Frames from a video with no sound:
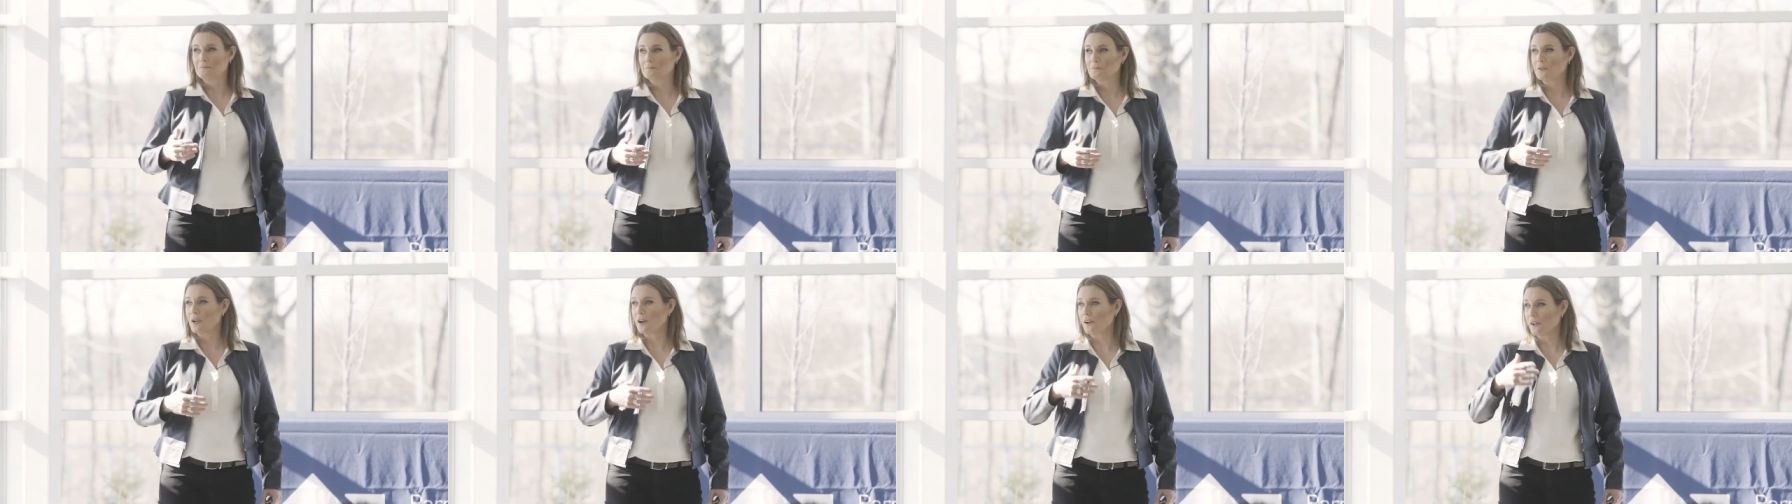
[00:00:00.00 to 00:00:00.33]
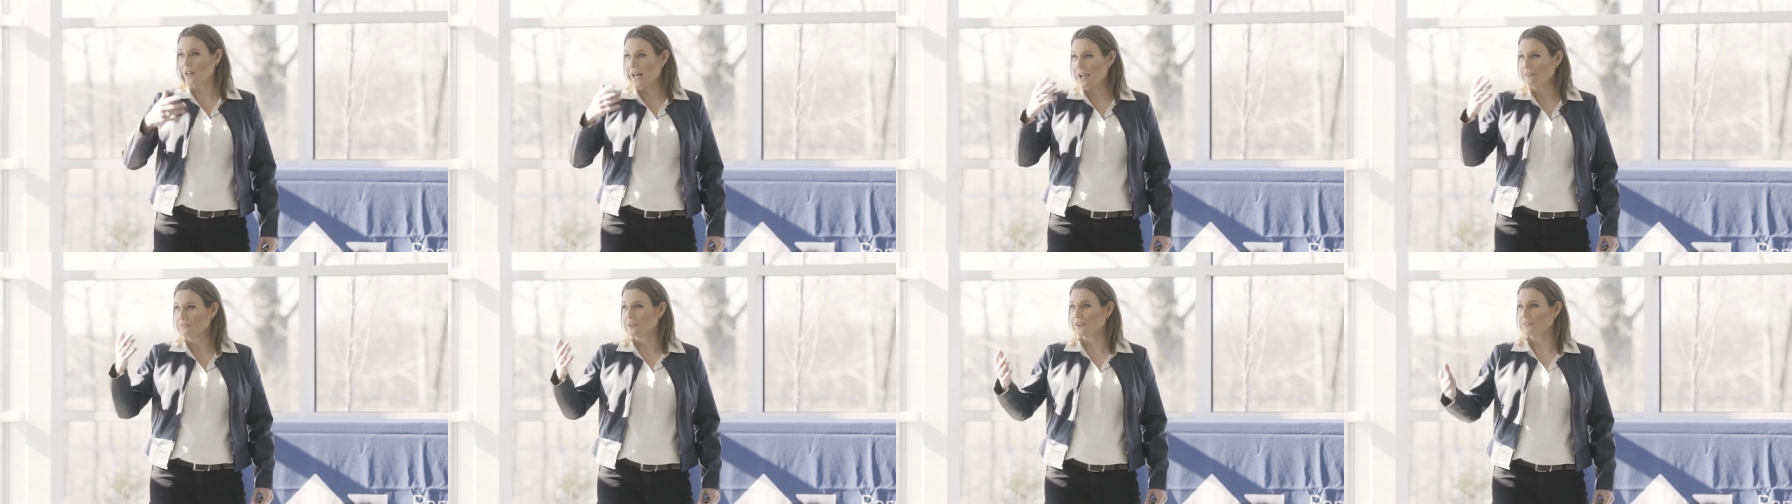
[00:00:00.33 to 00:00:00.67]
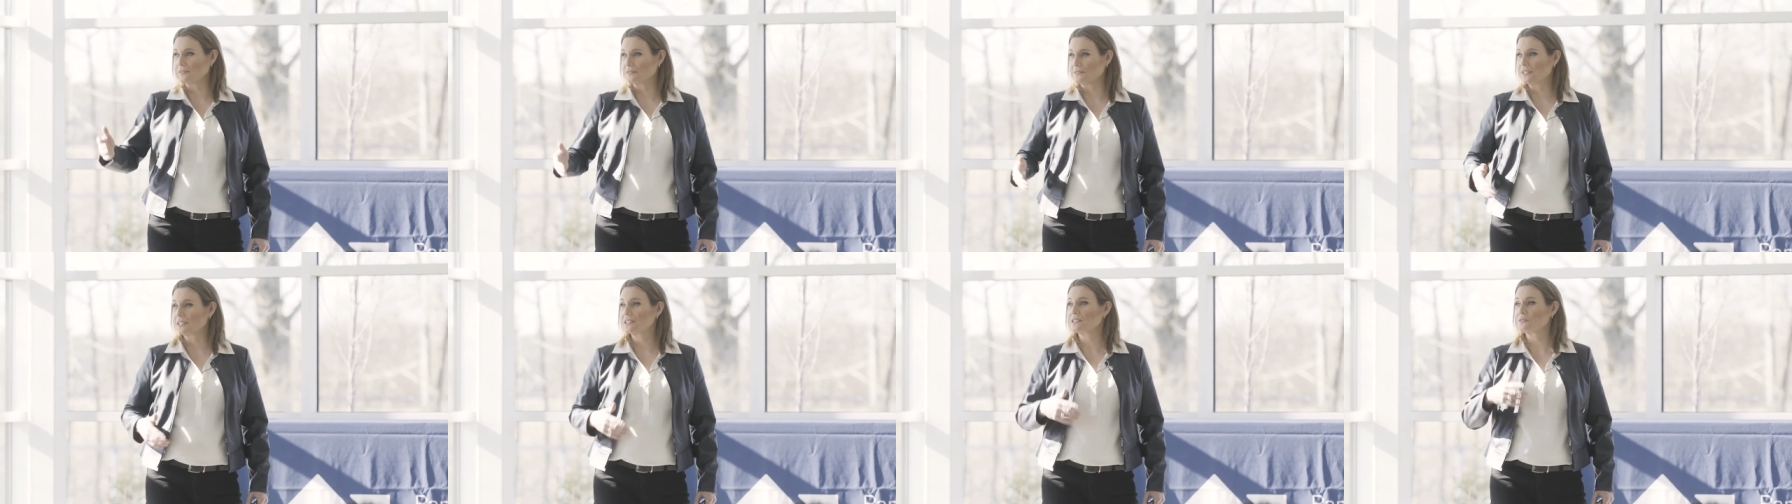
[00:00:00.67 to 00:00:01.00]
have
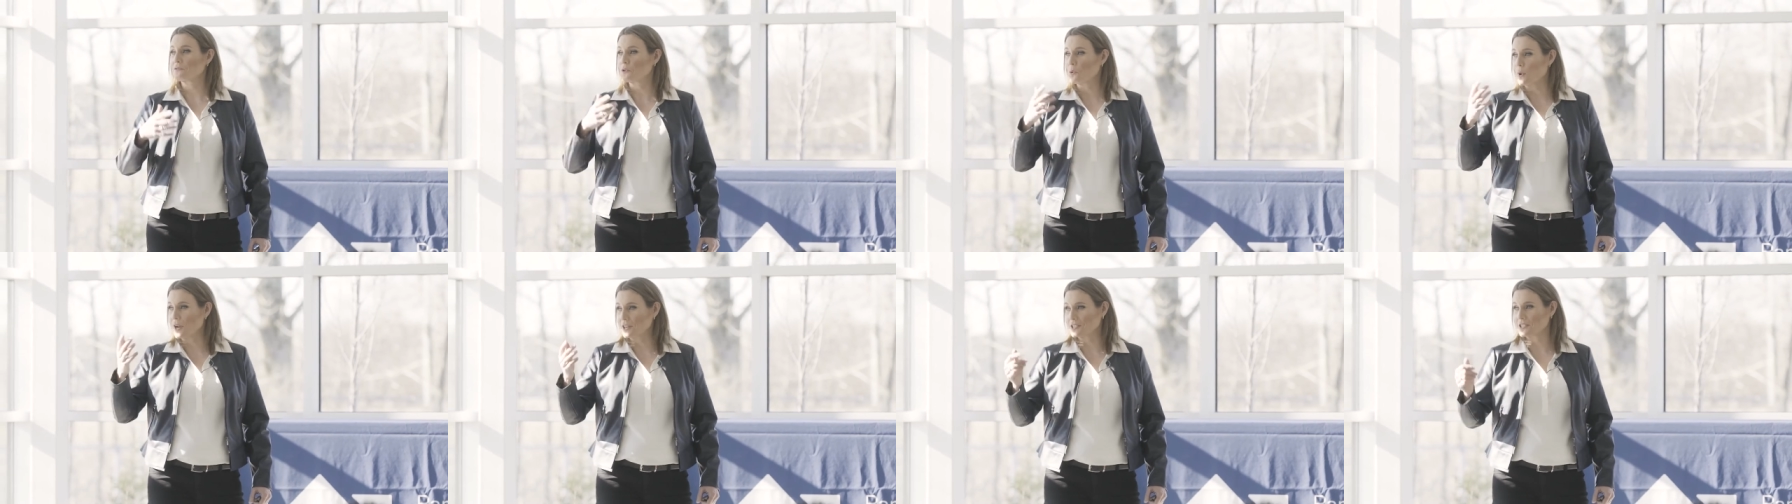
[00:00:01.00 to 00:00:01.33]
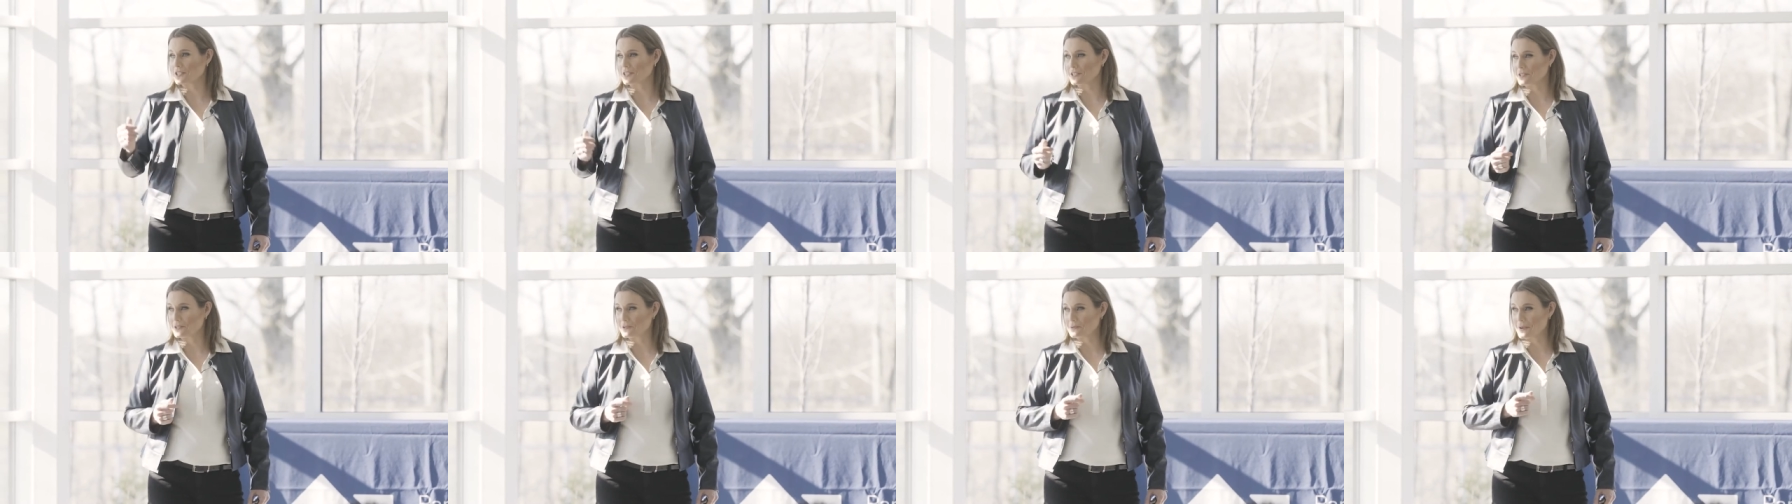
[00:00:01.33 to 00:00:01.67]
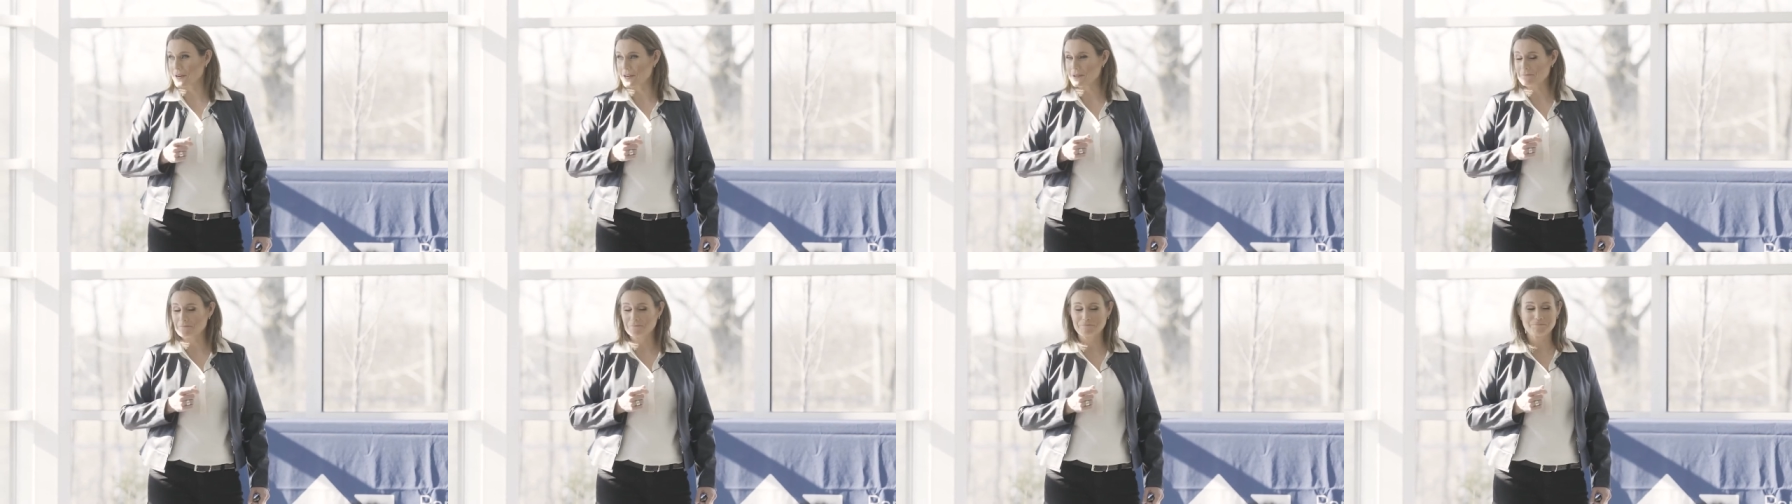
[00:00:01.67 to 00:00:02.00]
our list of questions,
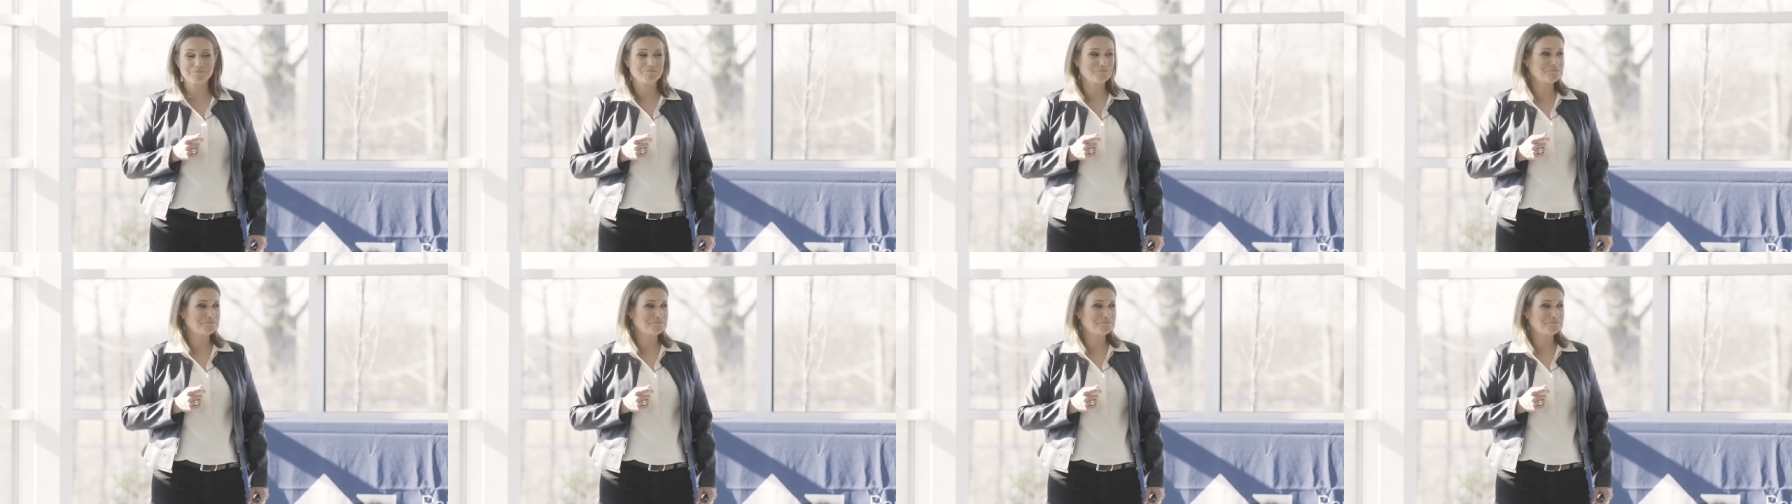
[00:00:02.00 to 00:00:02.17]
right?